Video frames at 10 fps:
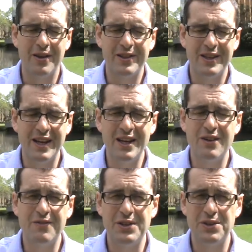the
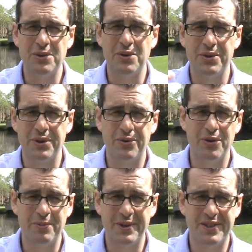individual or the
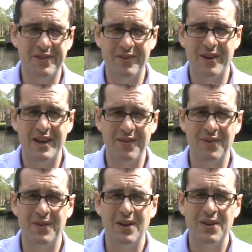group to survive.
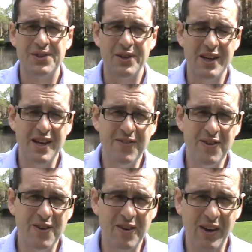So if
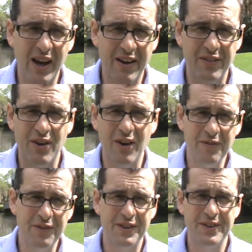you have
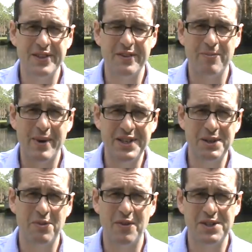confidence, if magic
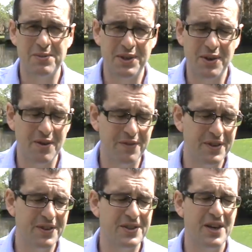provides you with
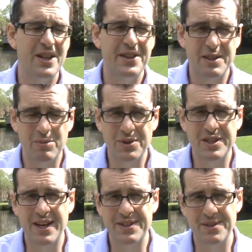confidence, there's more
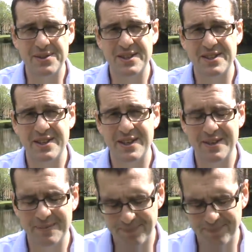chance you'll succeed.